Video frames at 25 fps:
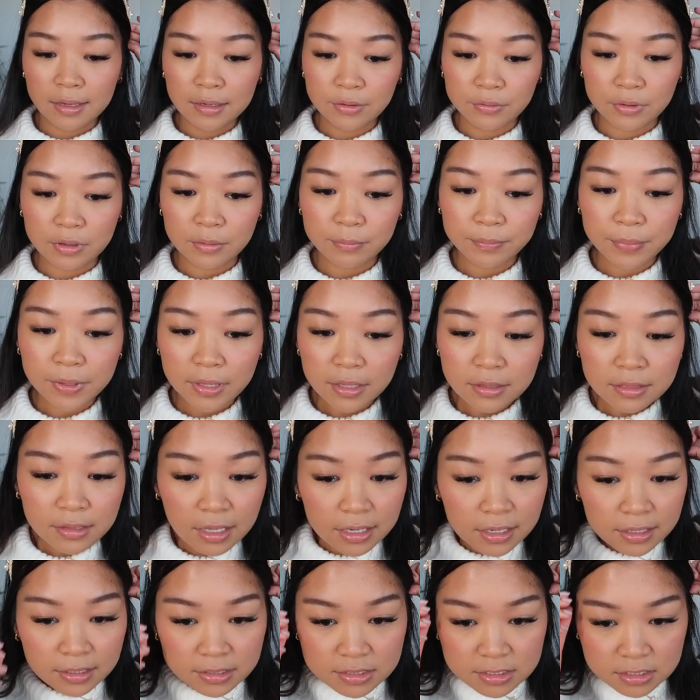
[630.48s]
Anyway, being
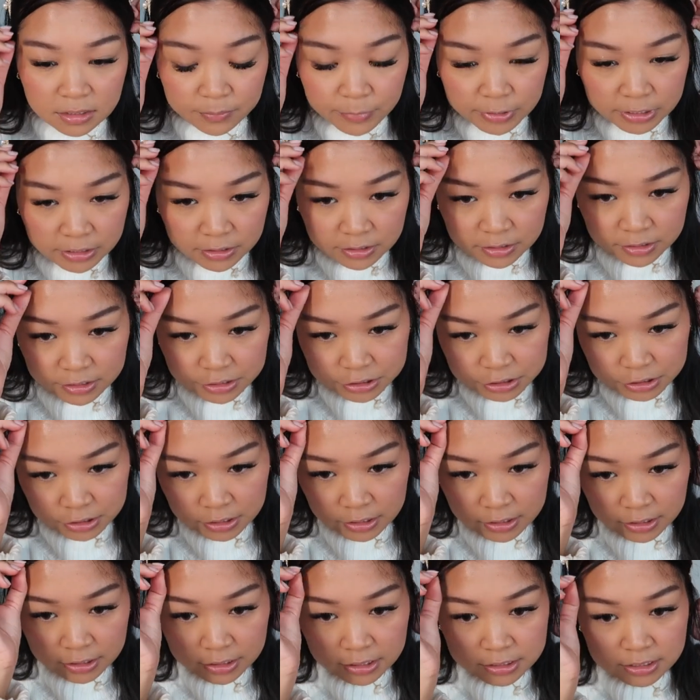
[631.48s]
that it's limited
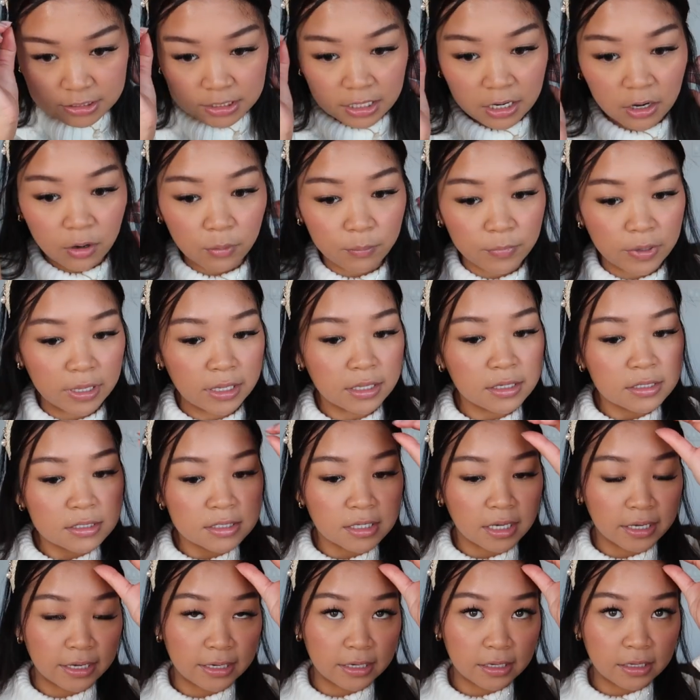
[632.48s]
edition, it doesn't help my
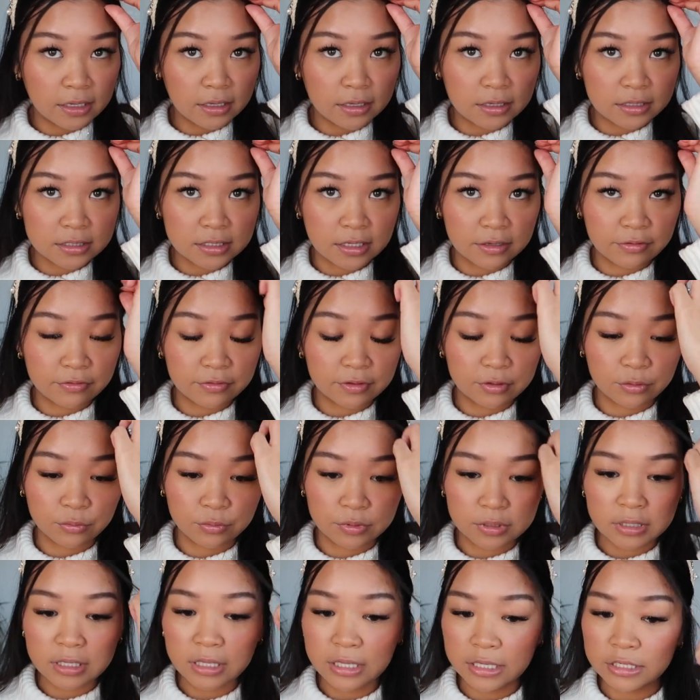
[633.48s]
anxiety because I feel
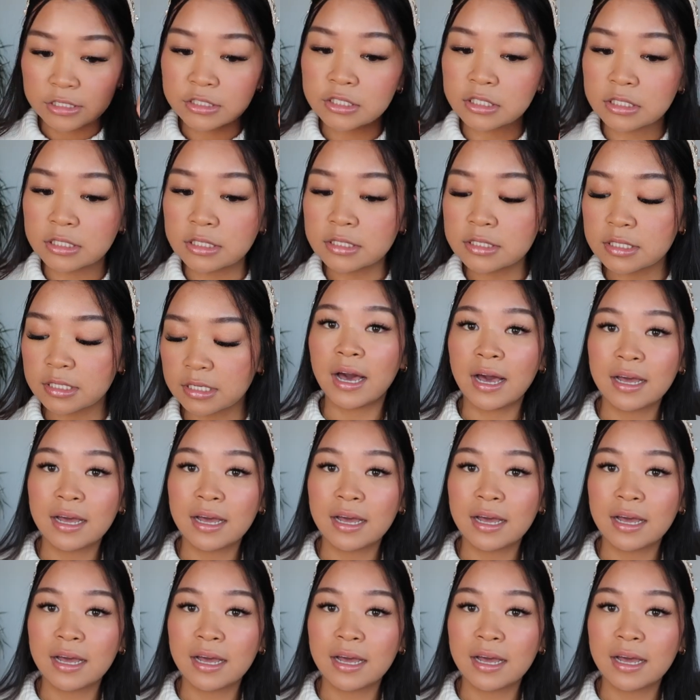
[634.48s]
really anxious.